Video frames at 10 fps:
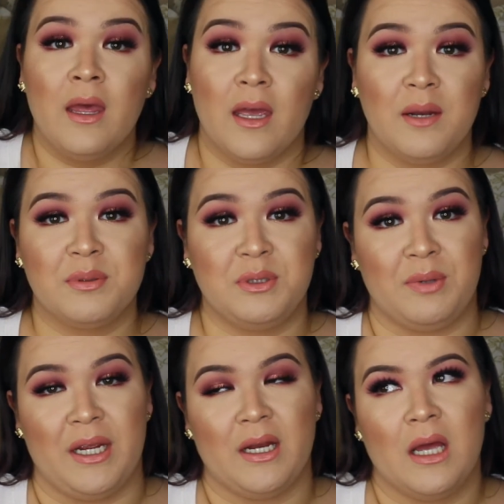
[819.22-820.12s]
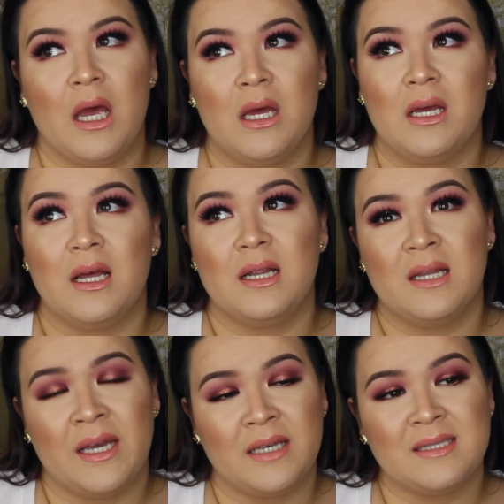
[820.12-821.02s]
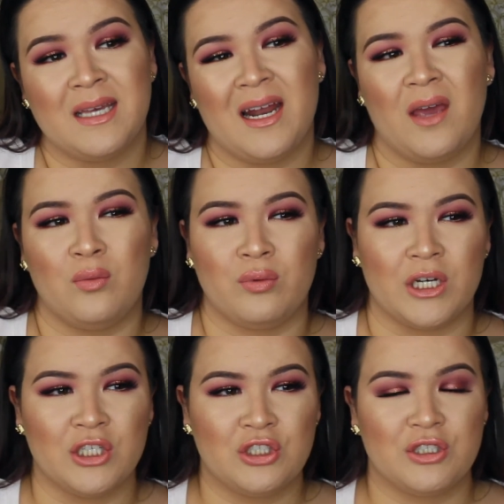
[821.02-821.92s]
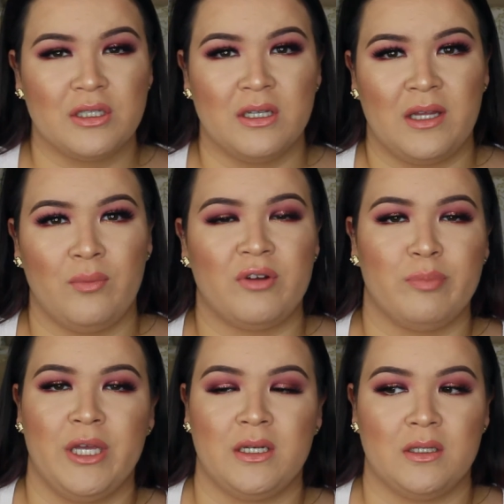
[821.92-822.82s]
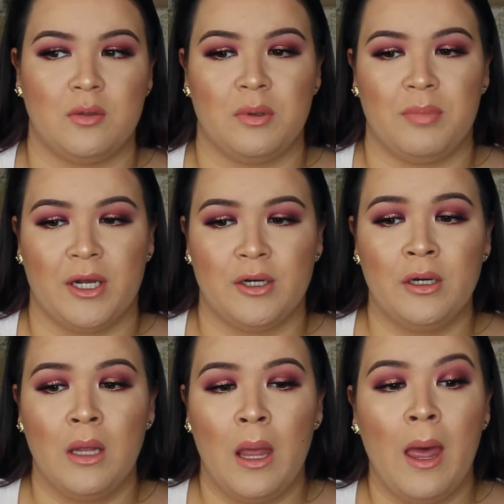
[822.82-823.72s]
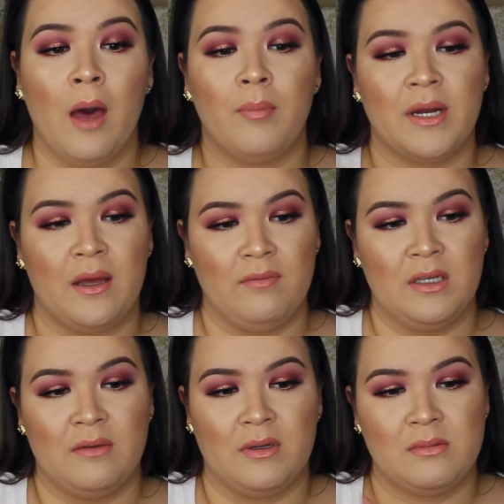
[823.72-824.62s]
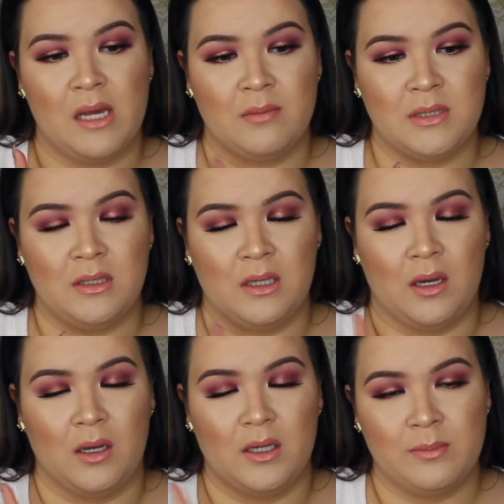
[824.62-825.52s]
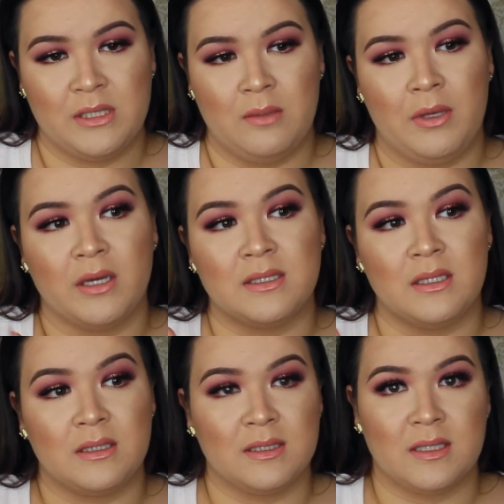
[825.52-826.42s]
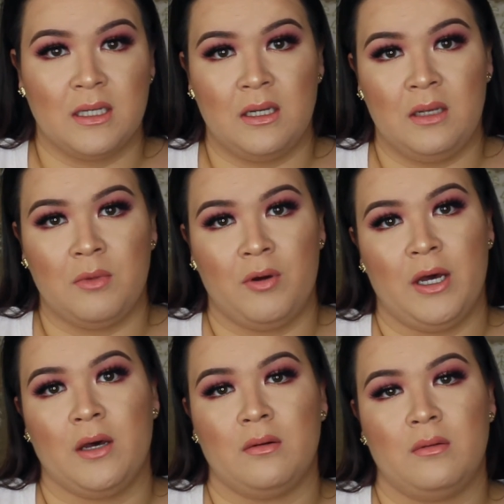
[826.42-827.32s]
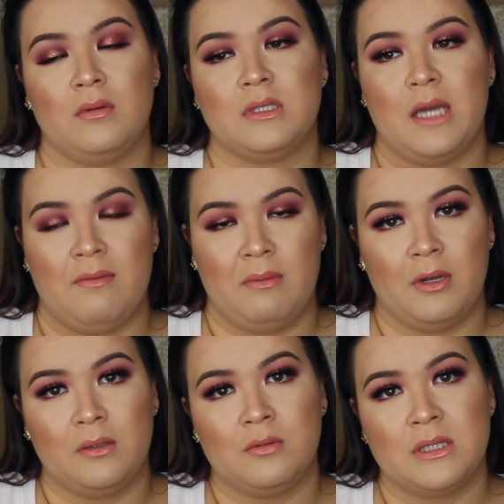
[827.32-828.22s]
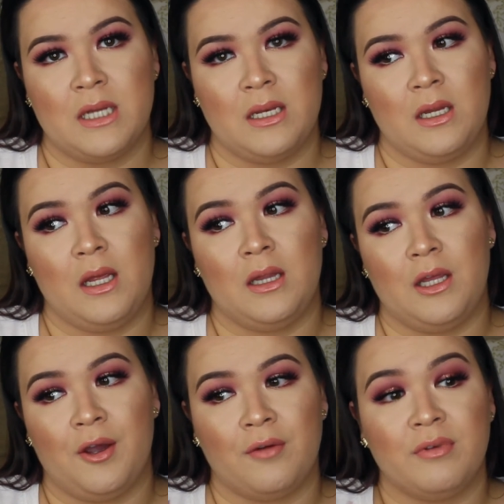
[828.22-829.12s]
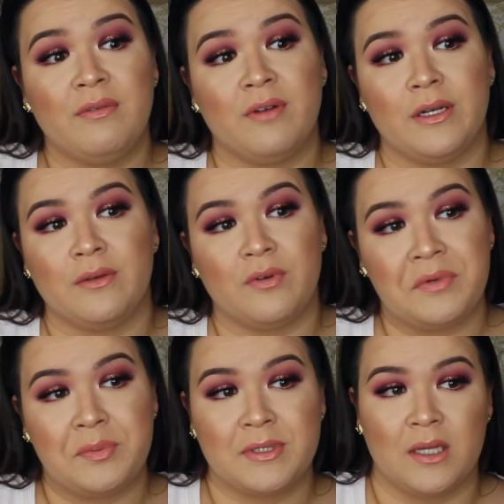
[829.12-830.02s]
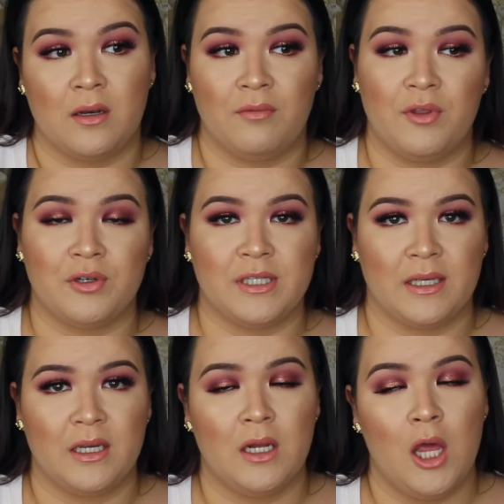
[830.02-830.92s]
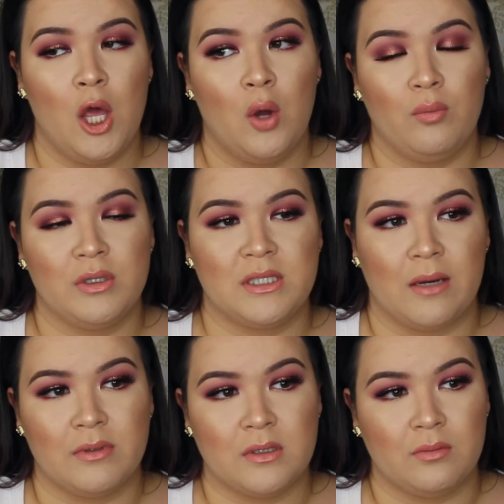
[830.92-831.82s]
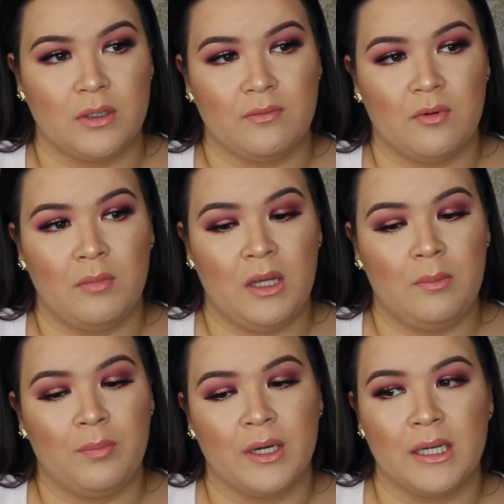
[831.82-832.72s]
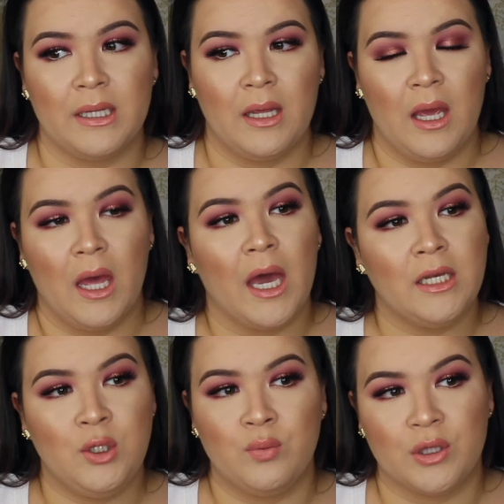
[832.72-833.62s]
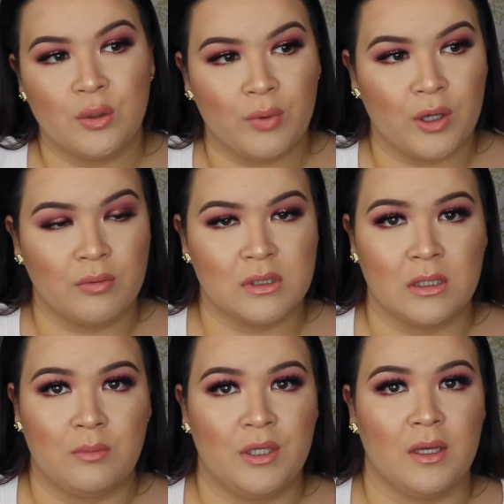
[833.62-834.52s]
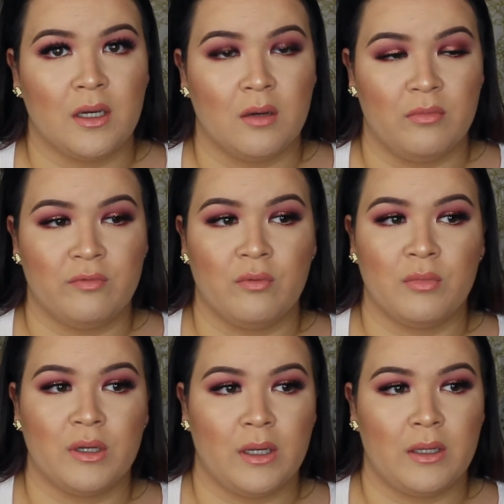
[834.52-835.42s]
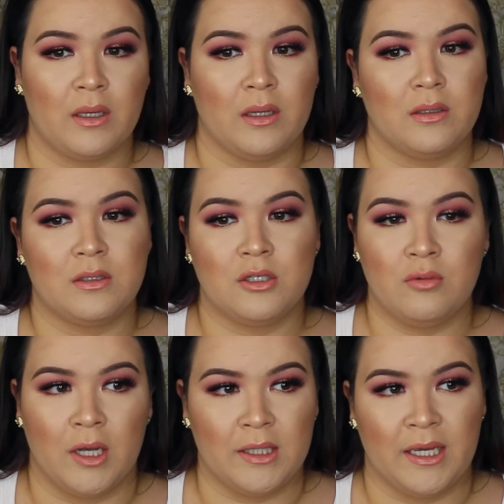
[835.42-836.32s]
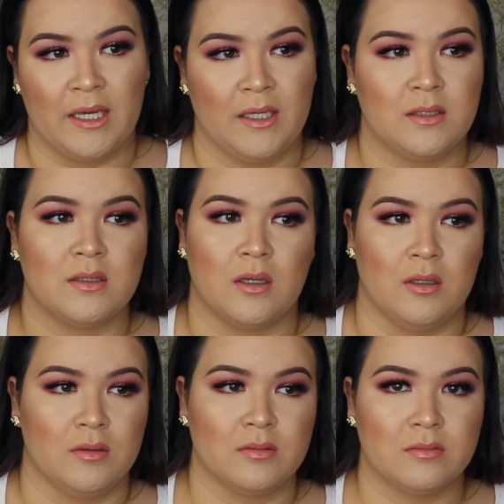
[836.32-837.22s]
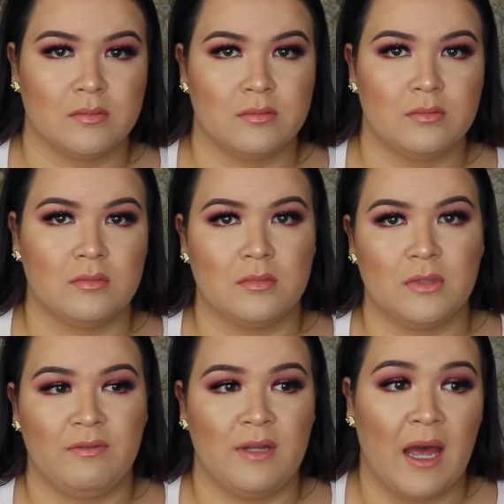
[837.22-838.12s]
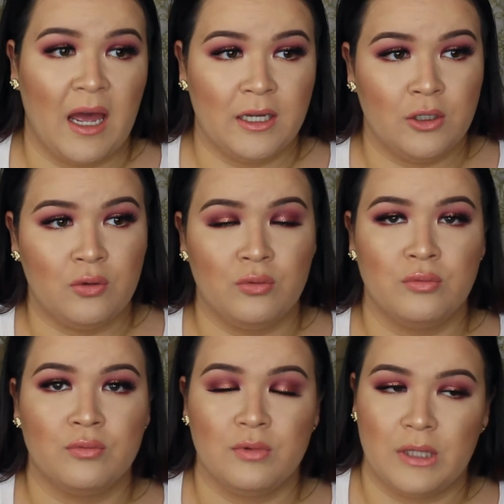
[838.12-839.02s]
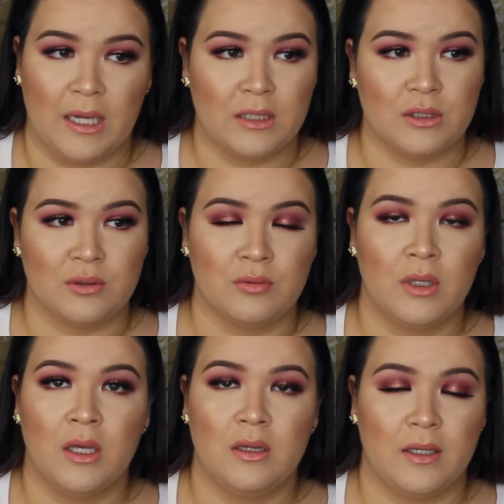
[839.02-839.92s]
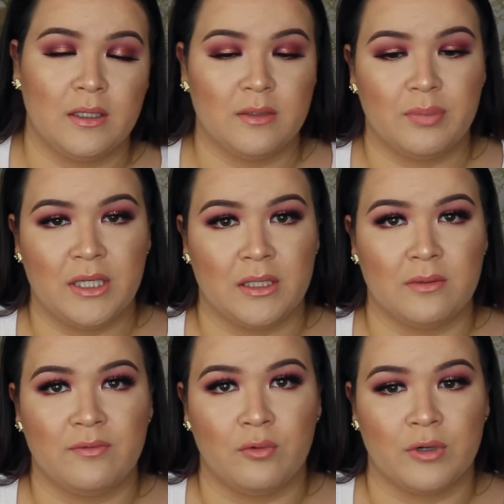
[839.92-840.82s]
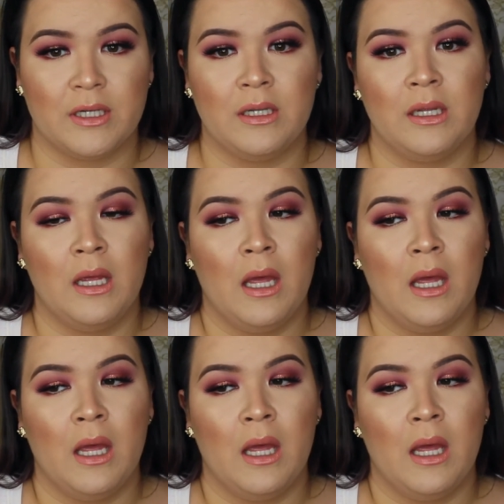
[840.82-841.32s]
and it was great. Like I said, I wished they would have planned a little bit better, but I have to give it up to IPSI because they did send an email out to everybody who attended, and they are refunding 50% of their ticket, which that was a win for me. But I knew what the weather was going to be like coming from Connecticut to LA, so I knew, they knew, they could have planned for it.